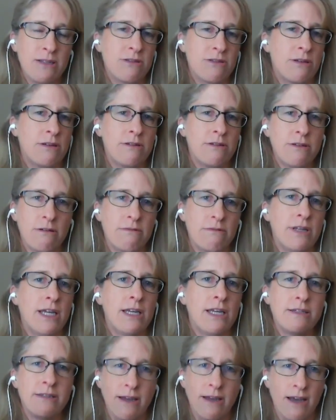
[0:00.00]
So you don't
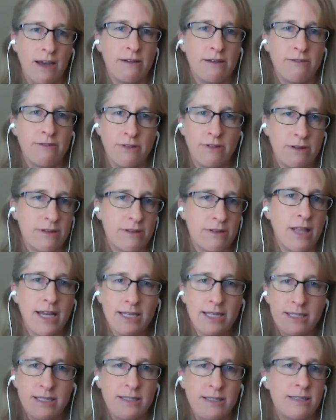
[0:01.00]
need to have all the
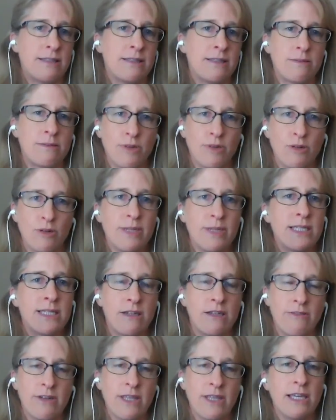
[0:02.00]
licenses and permits and
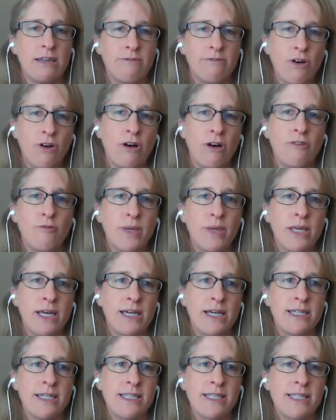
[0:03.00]
everything involved
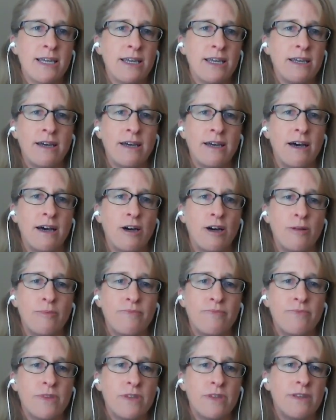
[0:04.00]
because,
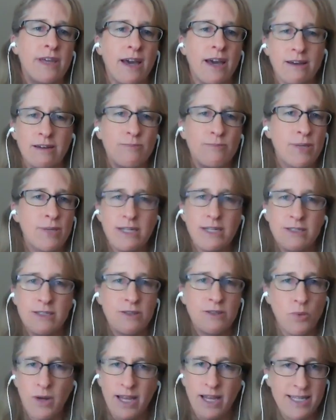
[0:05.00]
um, yeah, because of
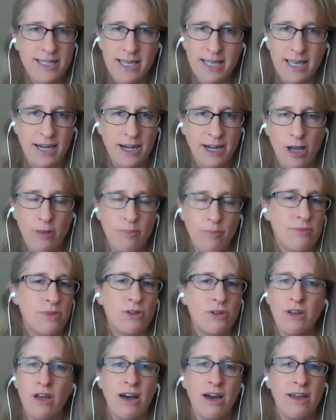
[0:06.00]
the way I set it up,
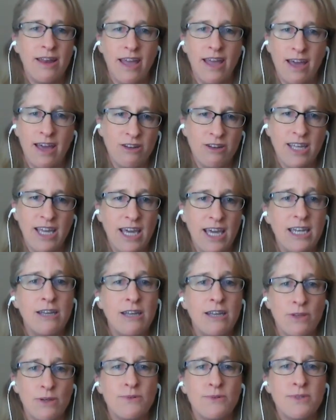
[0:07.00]
you're not handling any
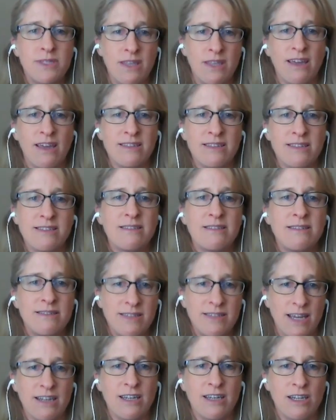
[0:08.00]
of those things
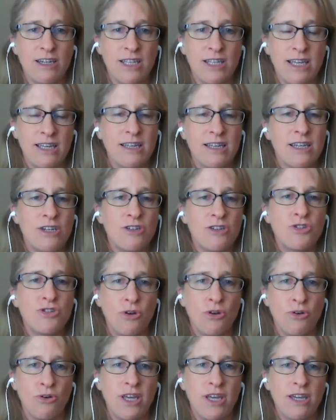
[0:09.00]
technically,
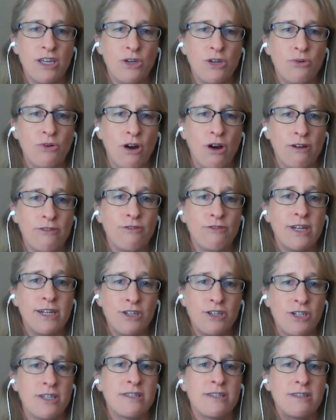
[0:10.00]
so that you are free to
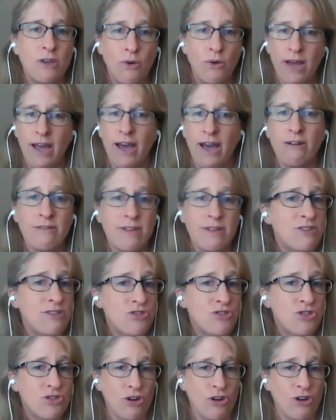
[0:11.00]
just go out and
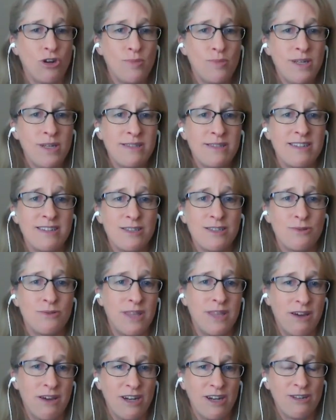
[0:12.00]
start your business
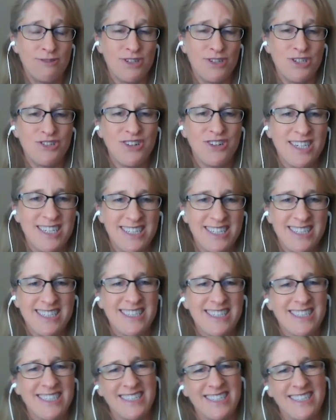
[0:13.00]
without any
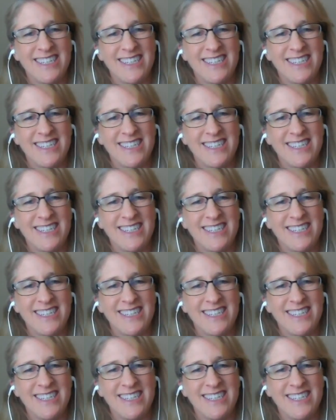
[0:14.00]
restrictions.